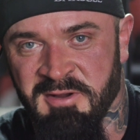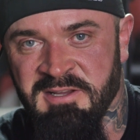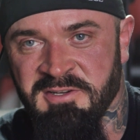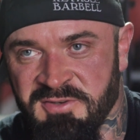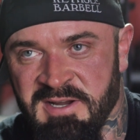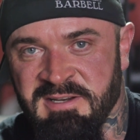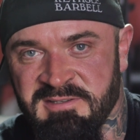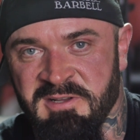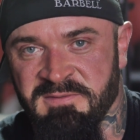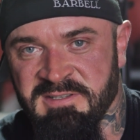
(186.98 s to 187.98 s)
Right? You're training
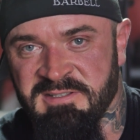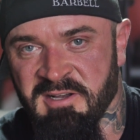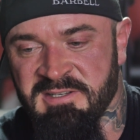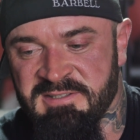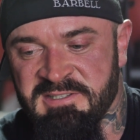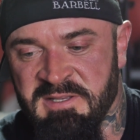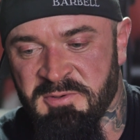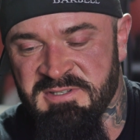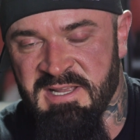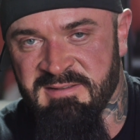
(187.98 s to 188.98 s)
yourself to suck
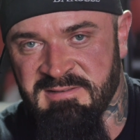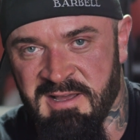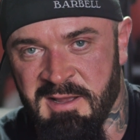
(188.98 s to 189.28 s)
60% of the